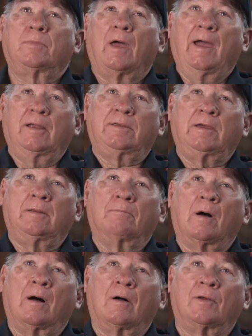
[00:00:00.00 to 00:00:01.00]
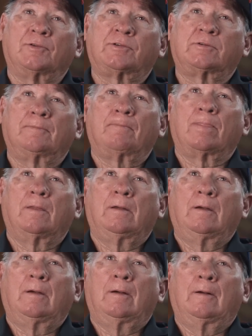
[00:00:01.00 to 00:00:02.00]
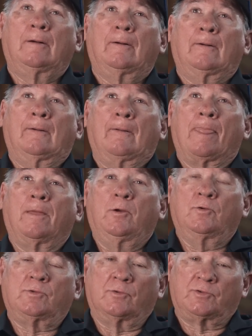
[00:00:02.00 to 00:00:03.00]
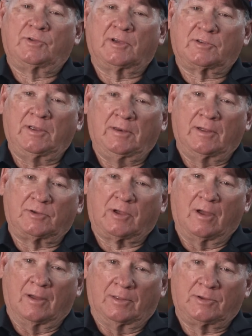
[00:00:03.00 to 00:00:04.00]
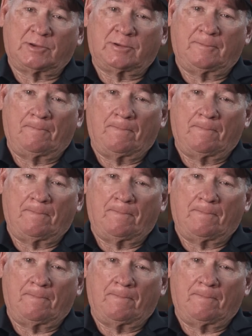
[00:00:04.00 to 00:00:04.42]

18 miles using their 16-inch guns.